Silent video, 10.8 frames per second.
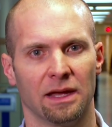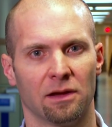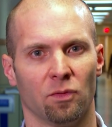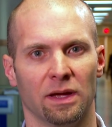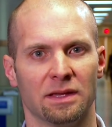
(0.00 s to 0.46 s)

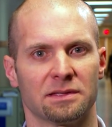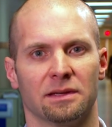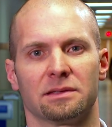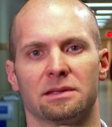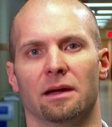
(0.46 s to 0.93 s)

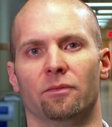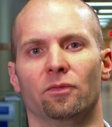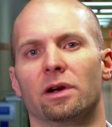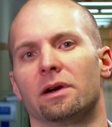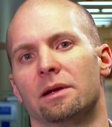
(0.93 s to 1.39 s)
takeaways is
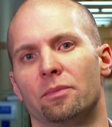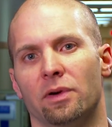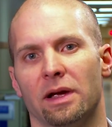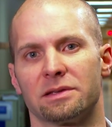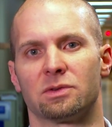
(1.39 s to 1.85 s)
I'm very
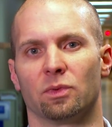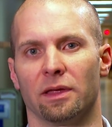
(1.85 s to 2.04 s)
impressed